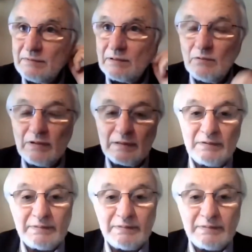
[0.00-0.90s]
First of
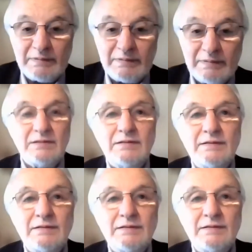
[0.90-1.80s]
all, I believe
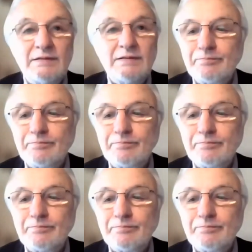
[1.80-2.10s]
um,